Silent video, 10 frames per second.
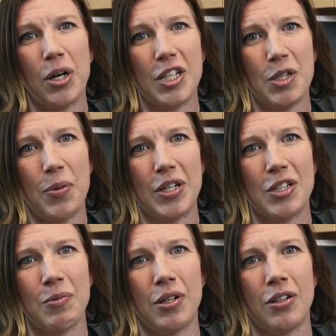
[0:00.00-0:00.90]

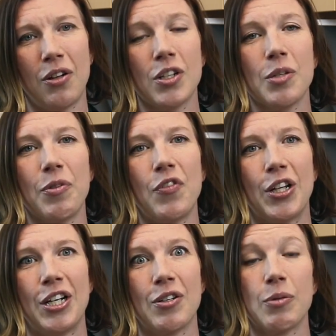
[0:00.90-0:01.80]
Participants will also be
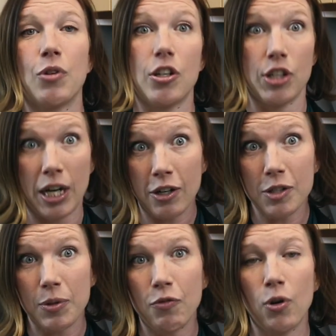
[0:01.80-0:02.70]
filling out some
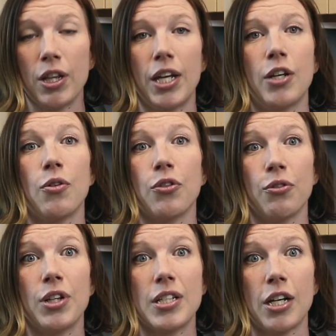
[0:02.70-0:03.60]
questionnaires before they go
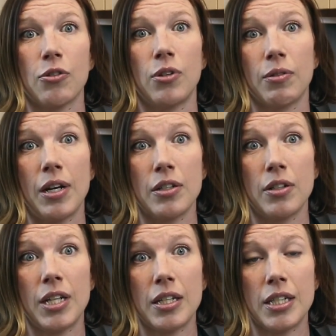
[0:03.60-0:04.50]
through the sexual
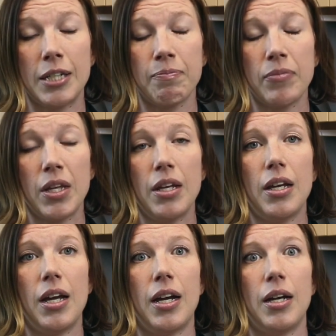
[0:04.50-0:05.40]
arousal testing.
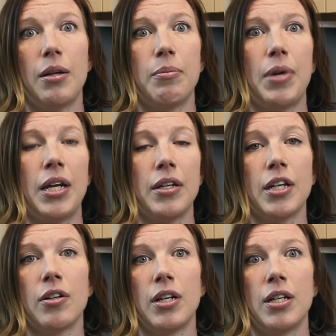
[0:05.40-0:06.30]
Um, and
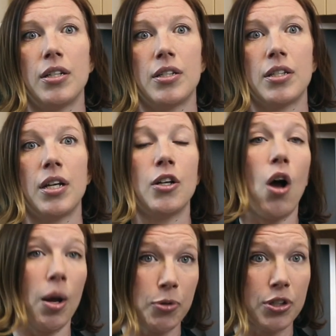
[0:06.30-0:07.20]
there is an
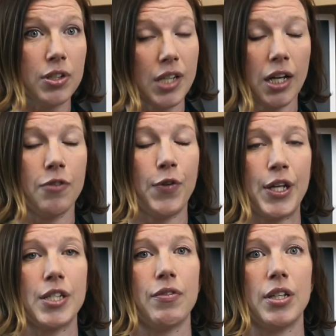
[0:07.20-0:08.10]
optional second
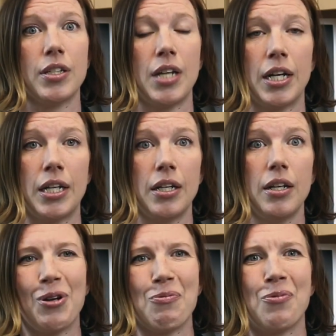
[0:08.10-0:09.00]
phase of the study
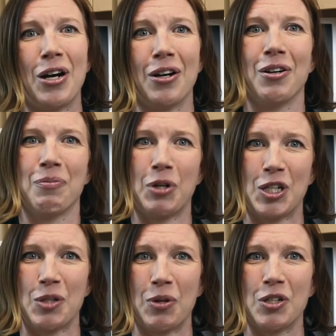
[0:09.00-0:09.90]
where
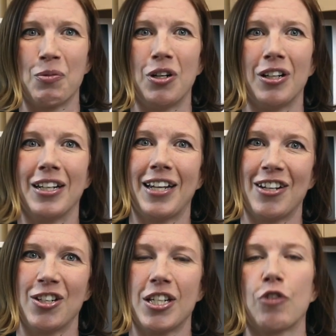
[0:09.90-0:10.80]
participants will
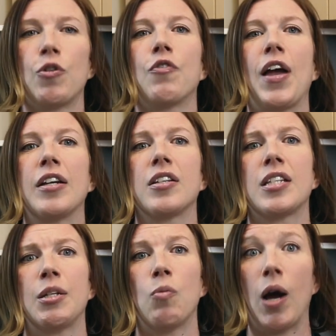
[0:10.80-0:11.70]
engage in sexual
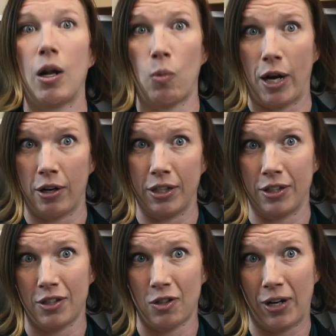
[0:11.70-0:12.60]
fantasy while wearing
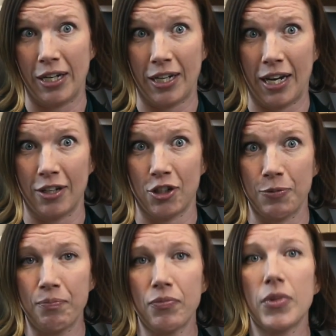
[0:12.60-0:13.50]
the strain gauge.
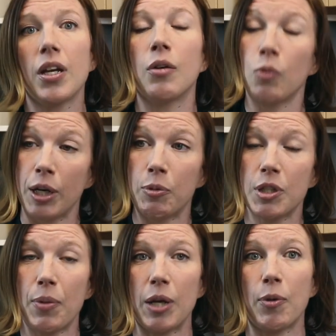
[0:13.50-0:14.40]
Uh, we're able
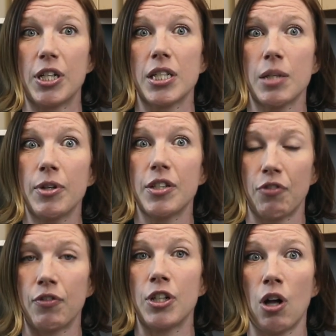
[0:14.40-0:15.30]
to pay participants
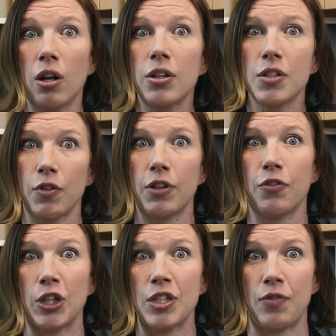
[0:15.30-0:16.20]
$50 for the
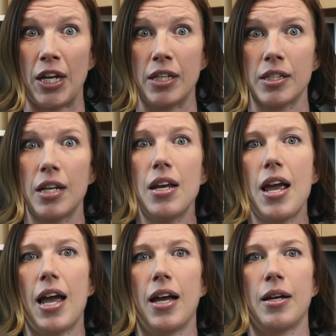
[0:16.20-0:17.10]
first phase
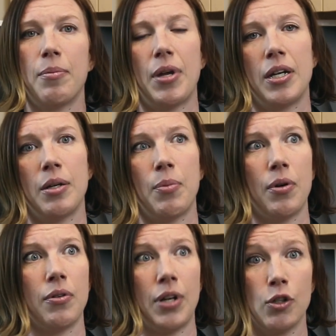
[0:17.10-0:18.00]
um, and
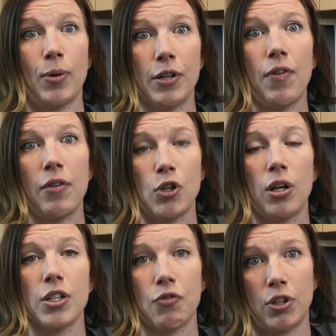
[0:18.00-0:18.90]
about and
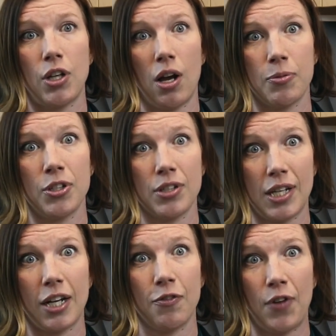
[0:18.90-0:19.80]
$25 for the optional
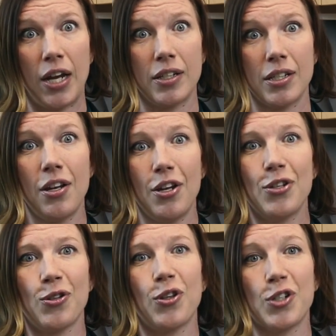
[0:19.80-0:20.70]
second phase.
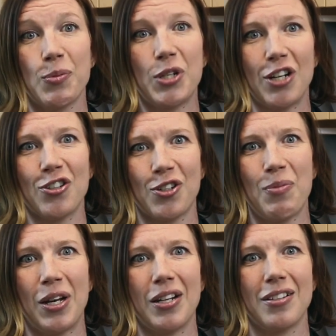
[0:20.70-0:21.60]
So there's the potential
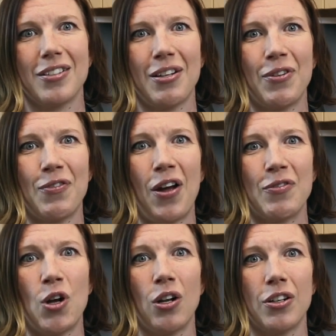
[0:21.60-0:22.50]
to make
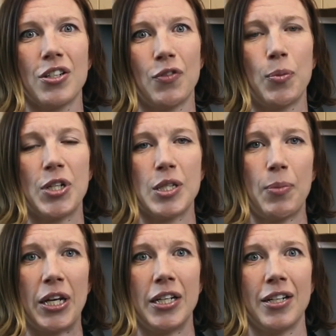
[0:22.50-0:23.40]
$75 for
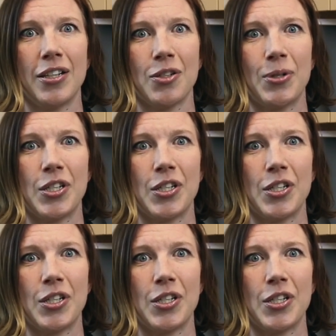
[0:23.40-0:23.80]
participating in this